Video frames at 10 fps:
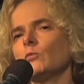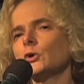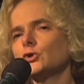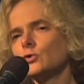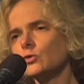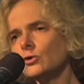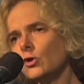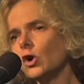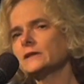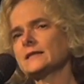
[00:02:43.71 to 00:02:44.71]
But you could
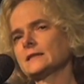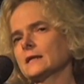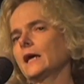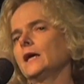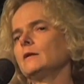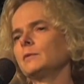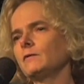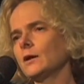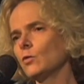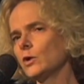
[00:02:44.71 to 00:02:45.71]
not escape,
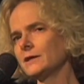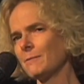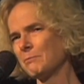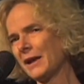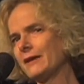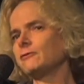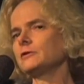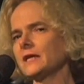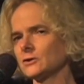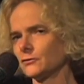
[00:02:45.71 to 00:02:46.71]
even with the
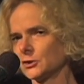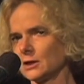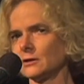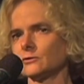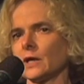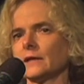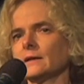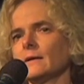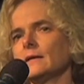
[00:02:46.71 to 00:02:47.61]
playfulness of children,